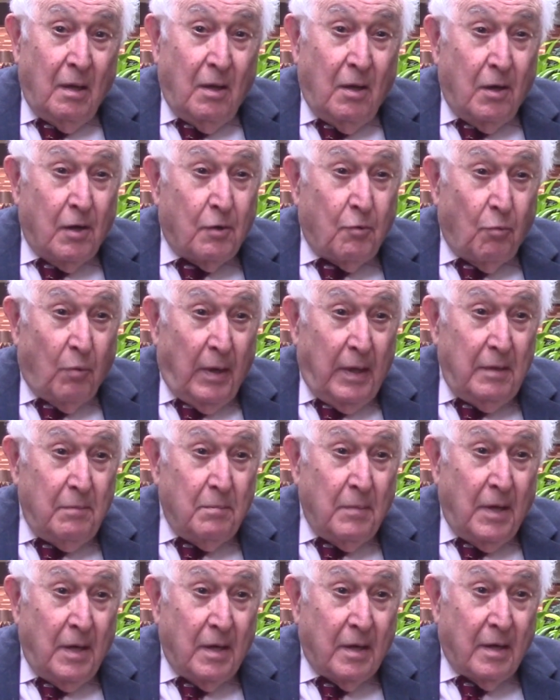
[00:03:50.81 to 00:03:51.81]
a great
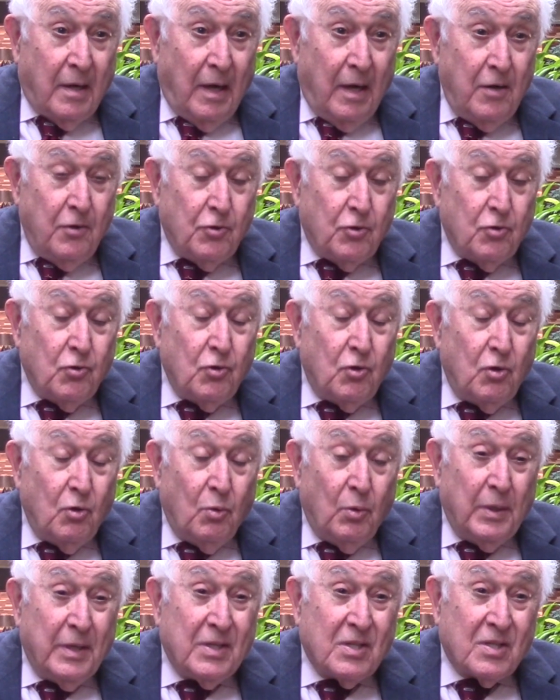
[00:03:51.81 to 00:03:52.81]
medication
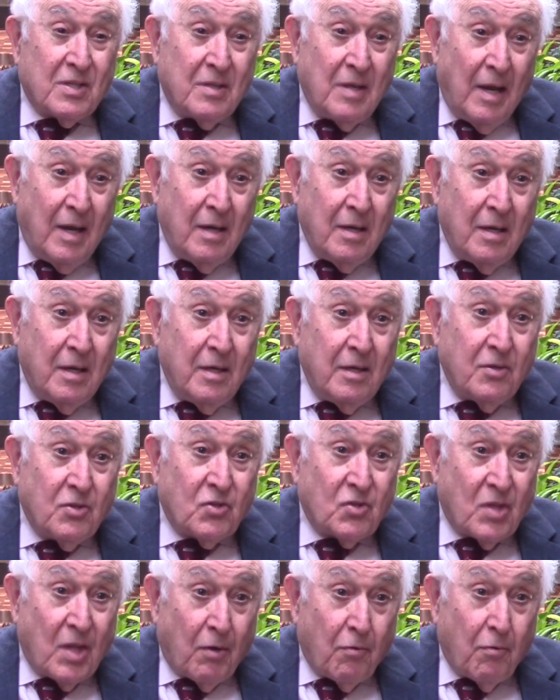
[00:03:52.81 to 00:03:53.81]
to extend its
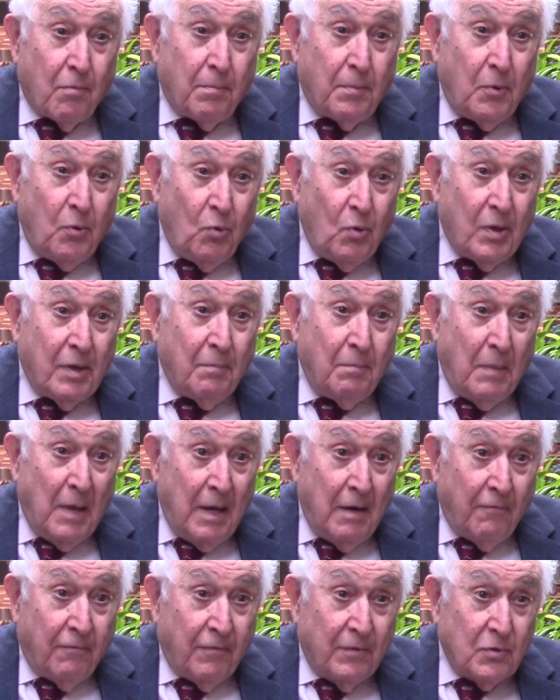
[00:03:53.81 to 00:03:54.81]
therapeutic
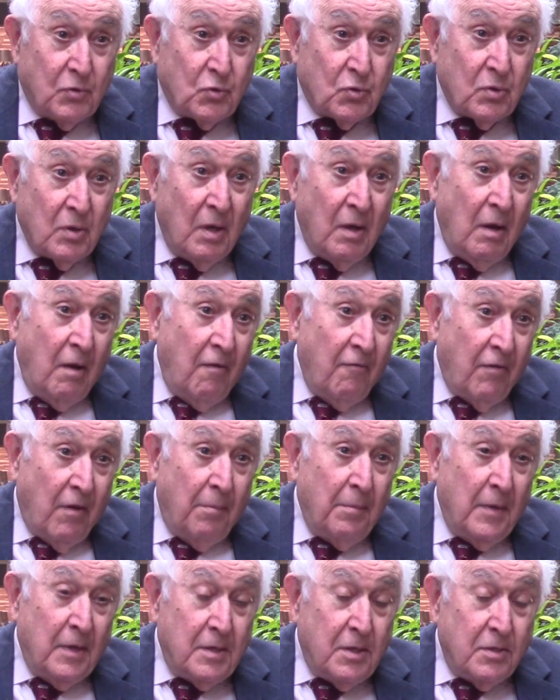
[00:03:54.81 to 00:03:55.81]
benefits
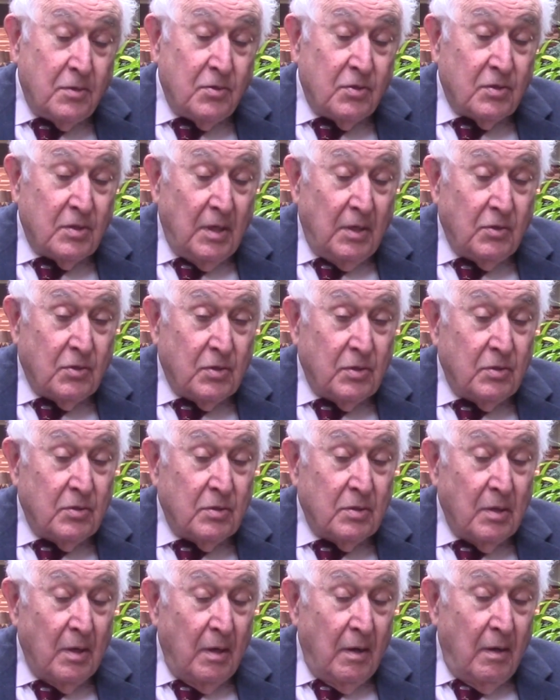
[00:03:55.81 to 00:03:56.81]
from the diseases